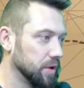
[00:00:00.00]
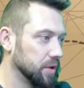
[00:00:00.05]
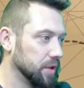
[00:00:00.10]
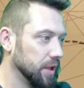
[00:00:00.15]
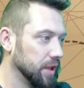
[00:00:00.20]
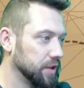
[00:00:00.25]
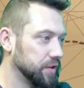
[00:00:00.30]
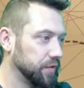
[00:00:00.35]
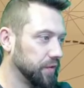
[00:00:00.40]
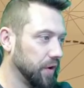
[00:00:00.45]

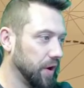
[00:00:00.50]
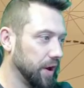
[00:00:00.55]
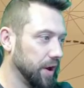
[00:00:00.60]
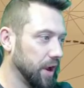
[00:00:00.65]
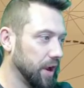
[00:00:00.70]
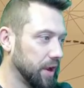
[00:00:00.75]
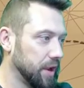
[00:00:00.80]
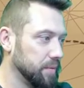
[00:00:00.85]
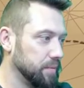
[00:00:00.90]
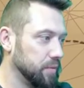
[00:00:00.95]
That's fine.
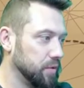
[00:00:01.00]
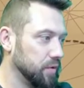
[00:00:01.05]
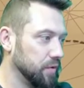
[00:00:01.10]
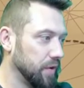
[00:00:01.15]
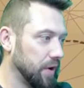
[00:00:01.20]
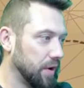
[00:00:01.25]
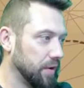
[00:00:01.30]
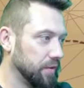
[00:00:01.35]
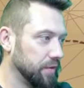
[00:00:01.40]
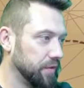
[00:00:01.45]
I can move
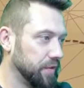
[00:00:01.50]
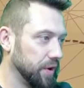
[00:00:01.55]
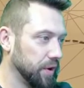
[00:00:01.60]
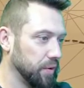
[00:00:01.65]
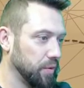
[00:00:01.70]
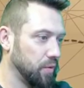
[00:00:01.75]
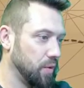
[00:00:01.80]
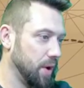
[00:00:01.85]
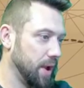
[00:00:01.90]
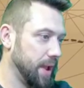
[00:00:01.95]
out of their
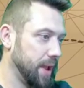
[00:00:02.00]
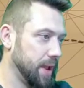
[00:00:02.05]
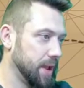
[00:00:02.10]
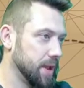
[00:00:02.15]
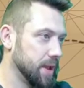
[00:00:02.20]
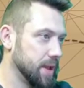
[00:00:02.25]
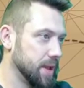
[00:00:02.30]
way.